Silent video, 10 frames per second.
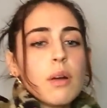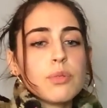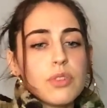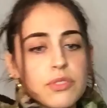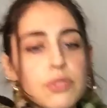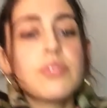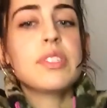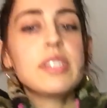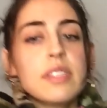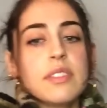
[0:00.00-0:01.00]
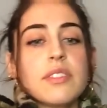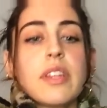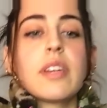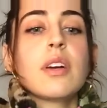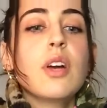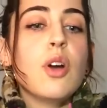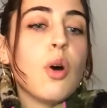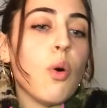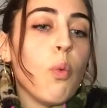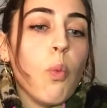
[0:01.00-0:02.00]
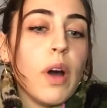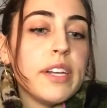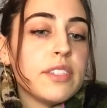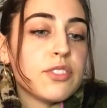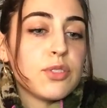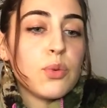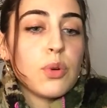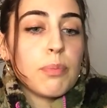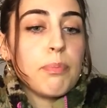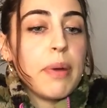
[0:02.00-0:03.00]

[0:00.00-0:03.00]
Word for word: I was also seeing these like white or